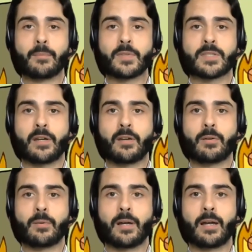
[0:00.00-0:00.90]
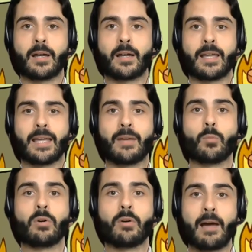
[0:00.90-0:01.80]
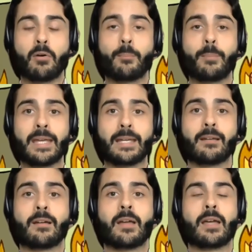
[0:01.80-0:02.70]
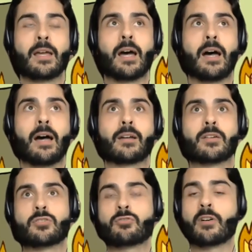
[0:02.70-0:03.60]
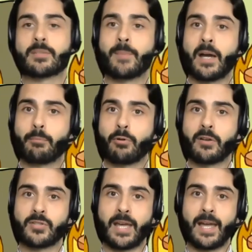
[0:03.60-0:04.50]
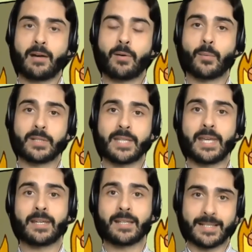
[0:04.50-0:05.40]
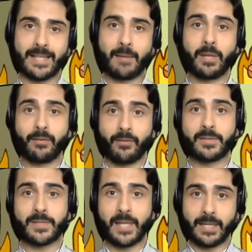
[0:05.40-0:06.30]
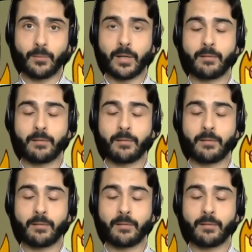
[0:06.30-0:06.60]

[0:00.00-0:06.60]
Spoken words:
So it will help me construct my approach to how I would take an exam if I was taking one.